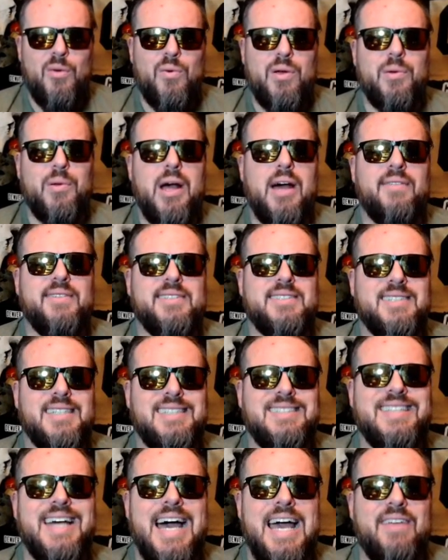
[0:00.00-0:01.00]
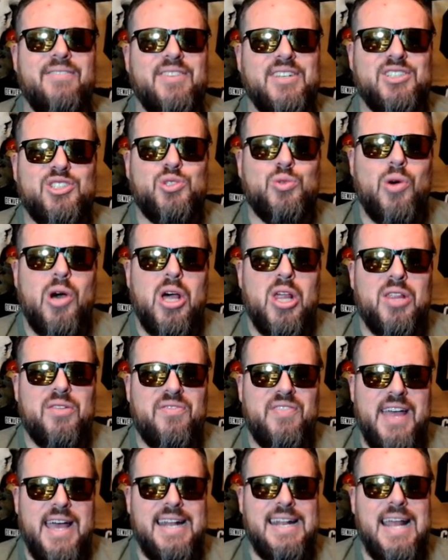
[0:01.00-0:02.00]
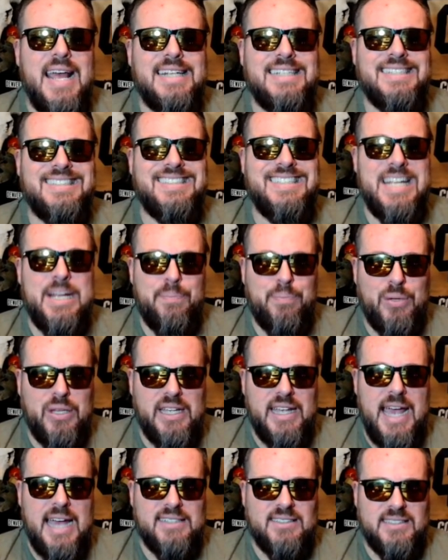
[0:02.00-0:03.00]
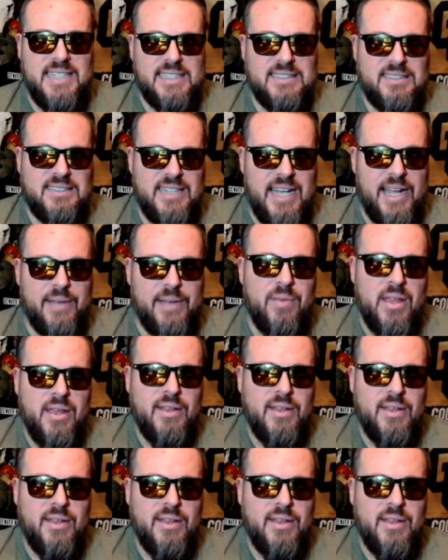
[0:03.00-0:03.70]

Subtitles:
we will obviously dive into all of that deeply, as they say.